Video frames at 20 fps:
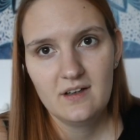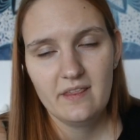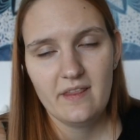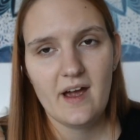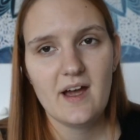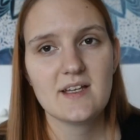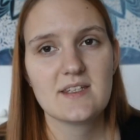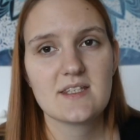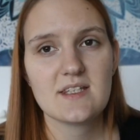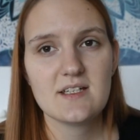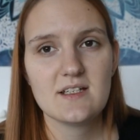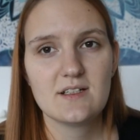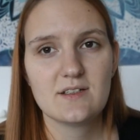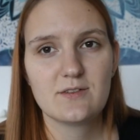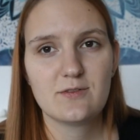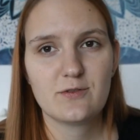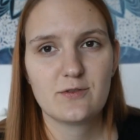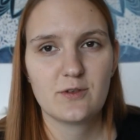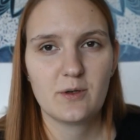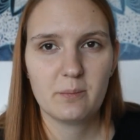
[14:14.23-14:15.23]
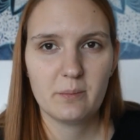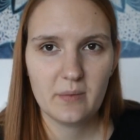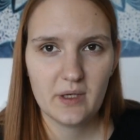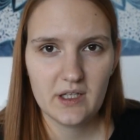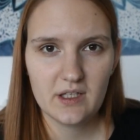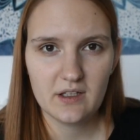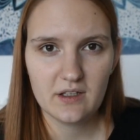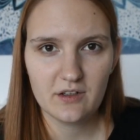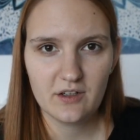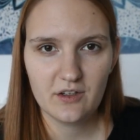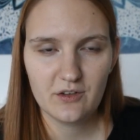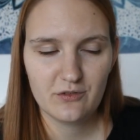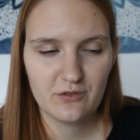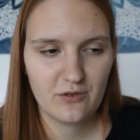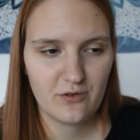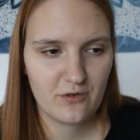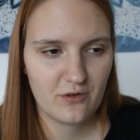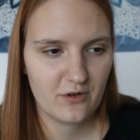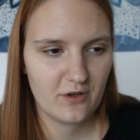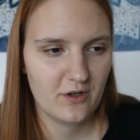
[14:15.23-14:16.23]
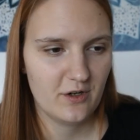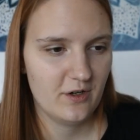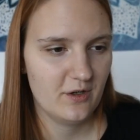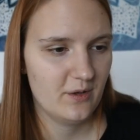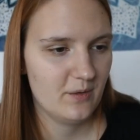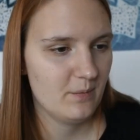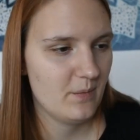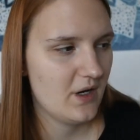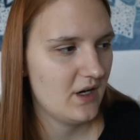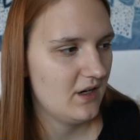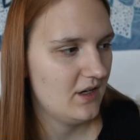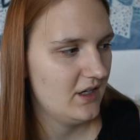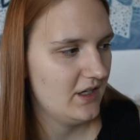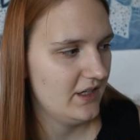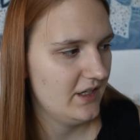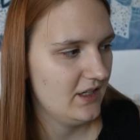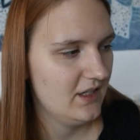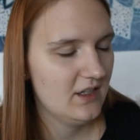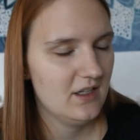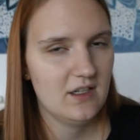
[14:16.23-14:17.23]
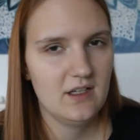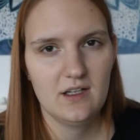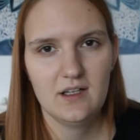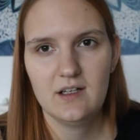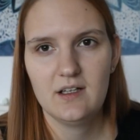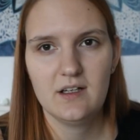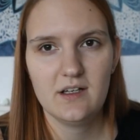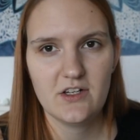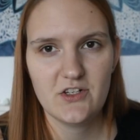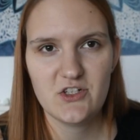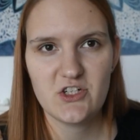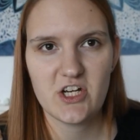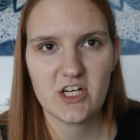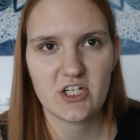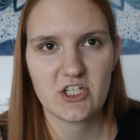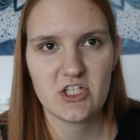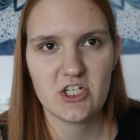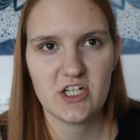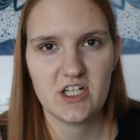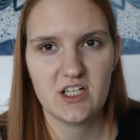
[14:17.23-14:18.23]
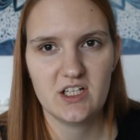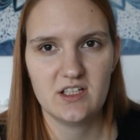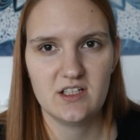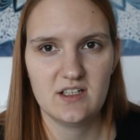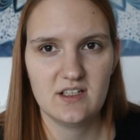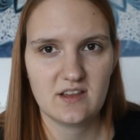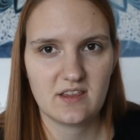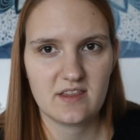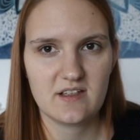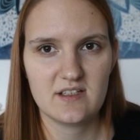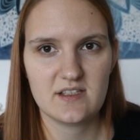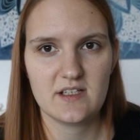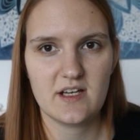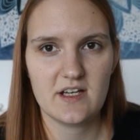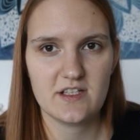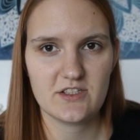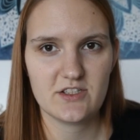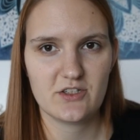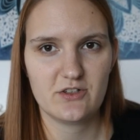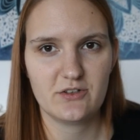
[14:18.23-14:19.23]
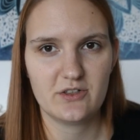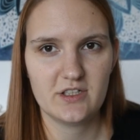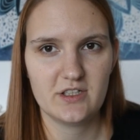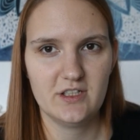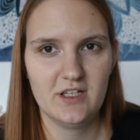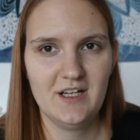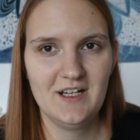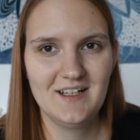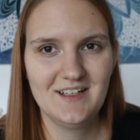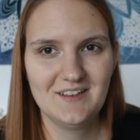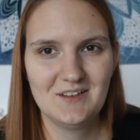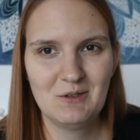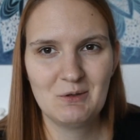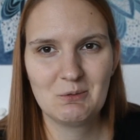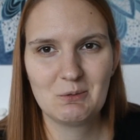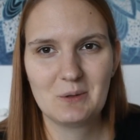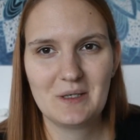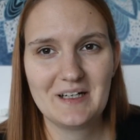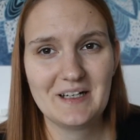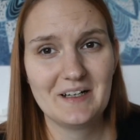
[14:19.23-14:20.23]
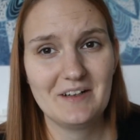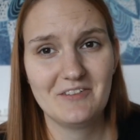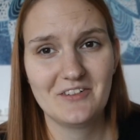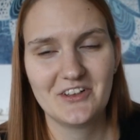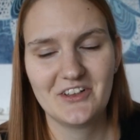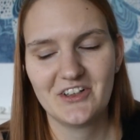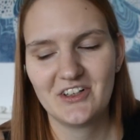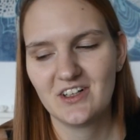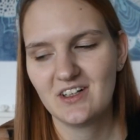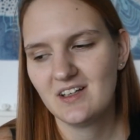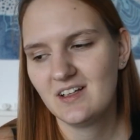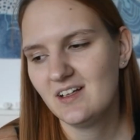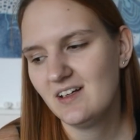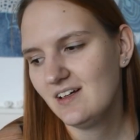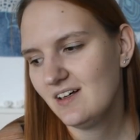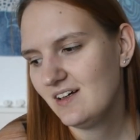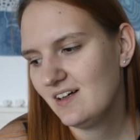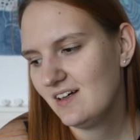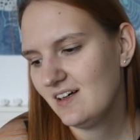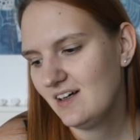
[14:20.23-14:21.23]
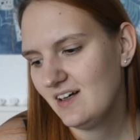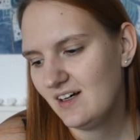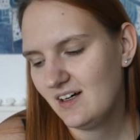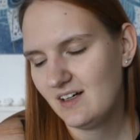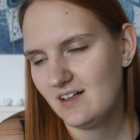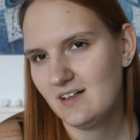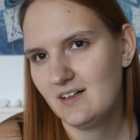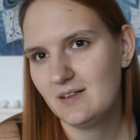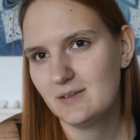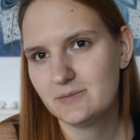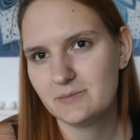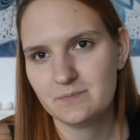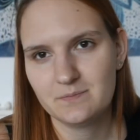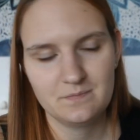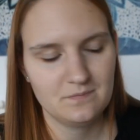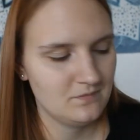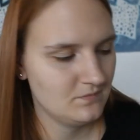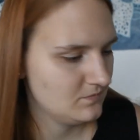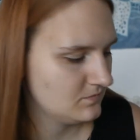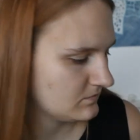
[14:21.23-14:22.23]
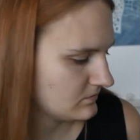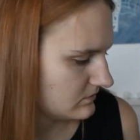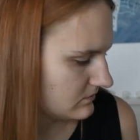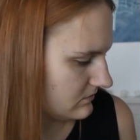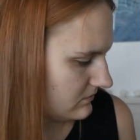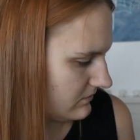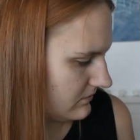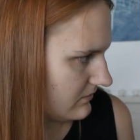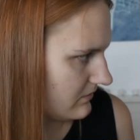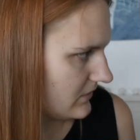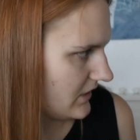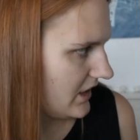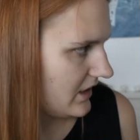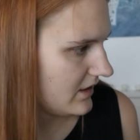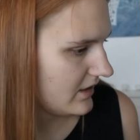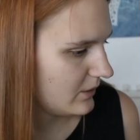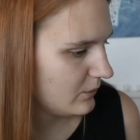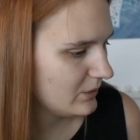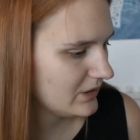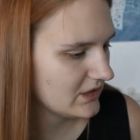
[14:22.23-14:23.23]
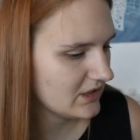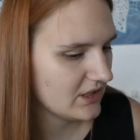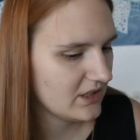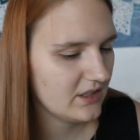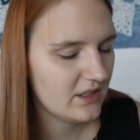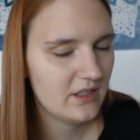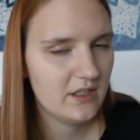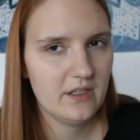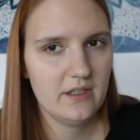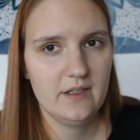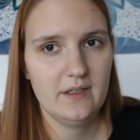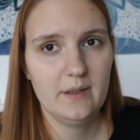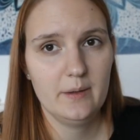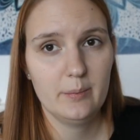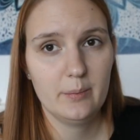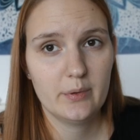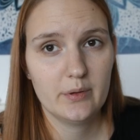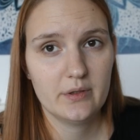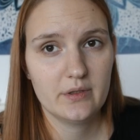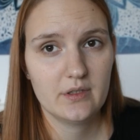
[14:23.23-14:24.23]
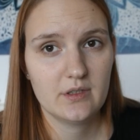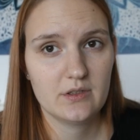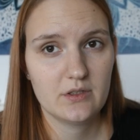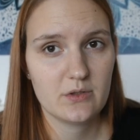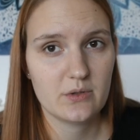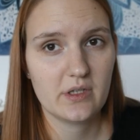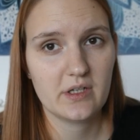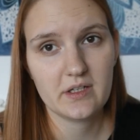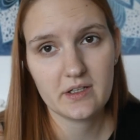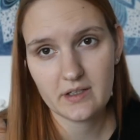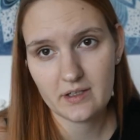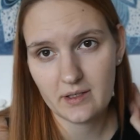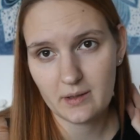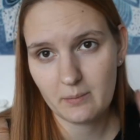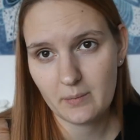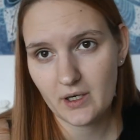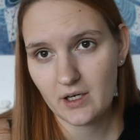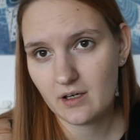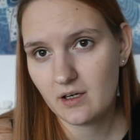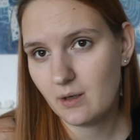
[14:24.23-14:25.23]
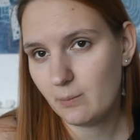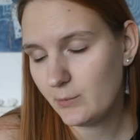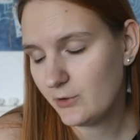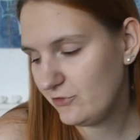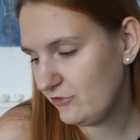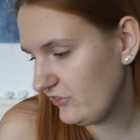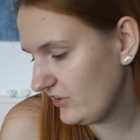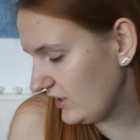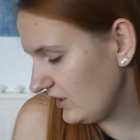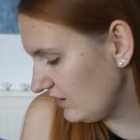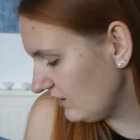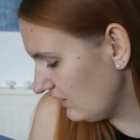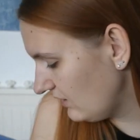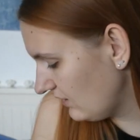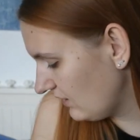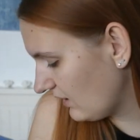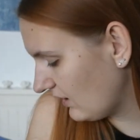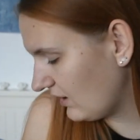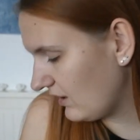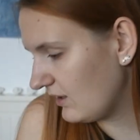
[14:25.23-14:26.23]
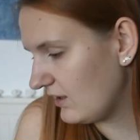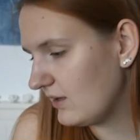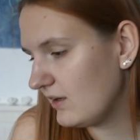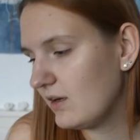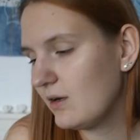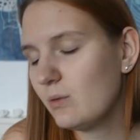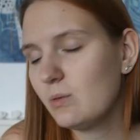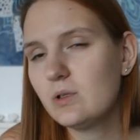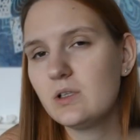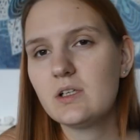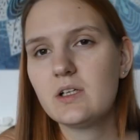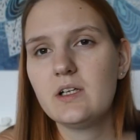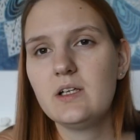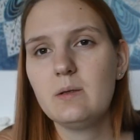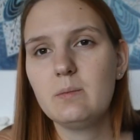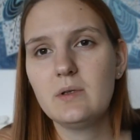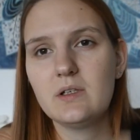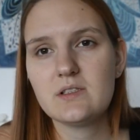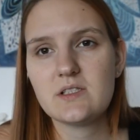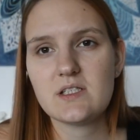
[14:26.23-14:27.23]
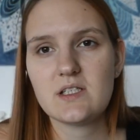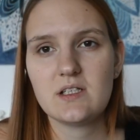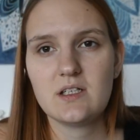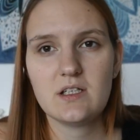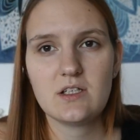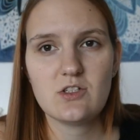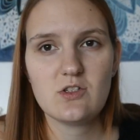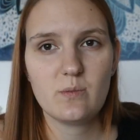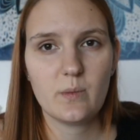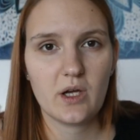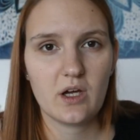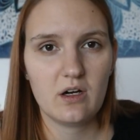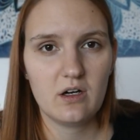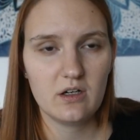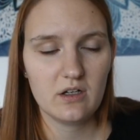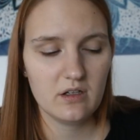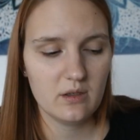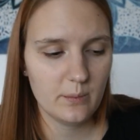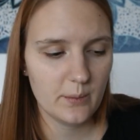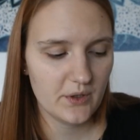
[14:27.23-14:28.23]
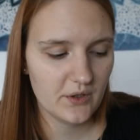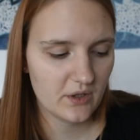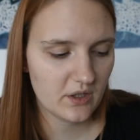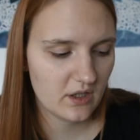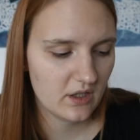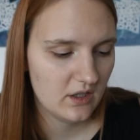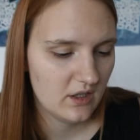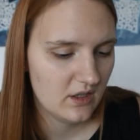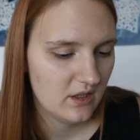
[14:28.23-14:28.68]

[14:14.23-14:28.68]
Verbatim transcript: that's it from me, from my injection disaster whatever. I will keep drinking my cup of tea and I will keep listening to my audiobook.